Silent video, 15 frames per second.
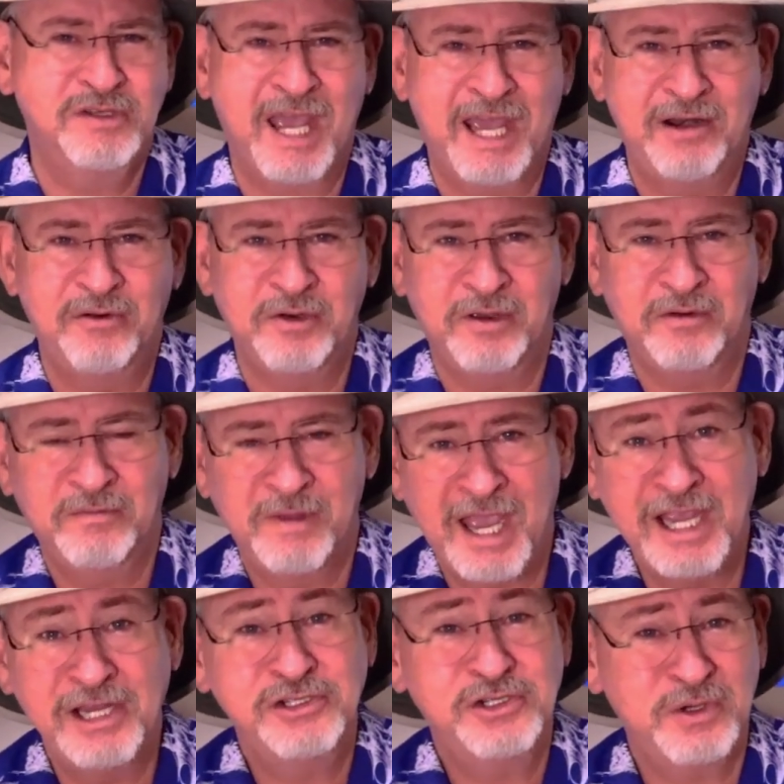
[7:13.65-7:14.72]
I don't know.
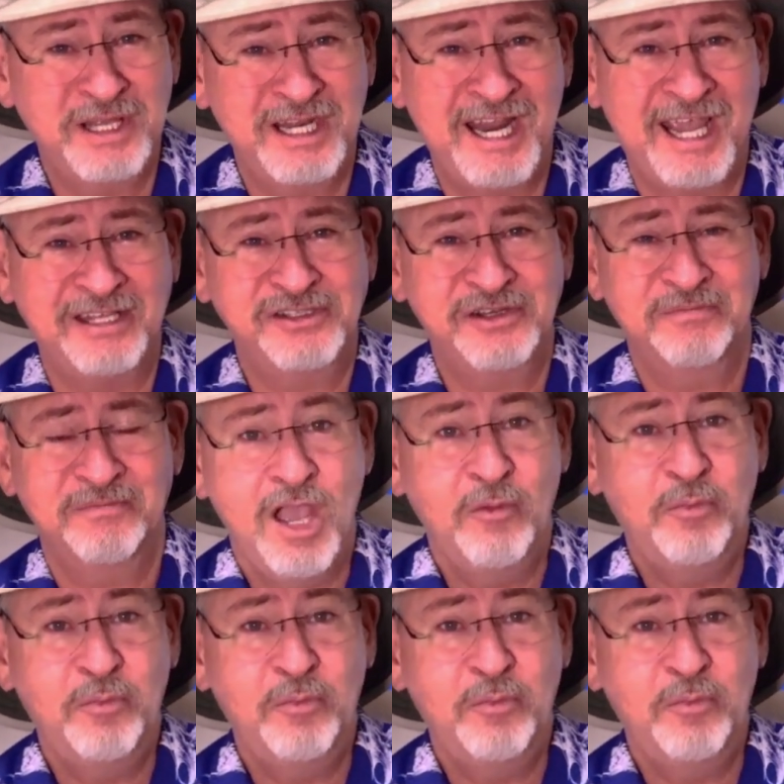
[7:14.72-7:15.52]
I enjoyed the dance.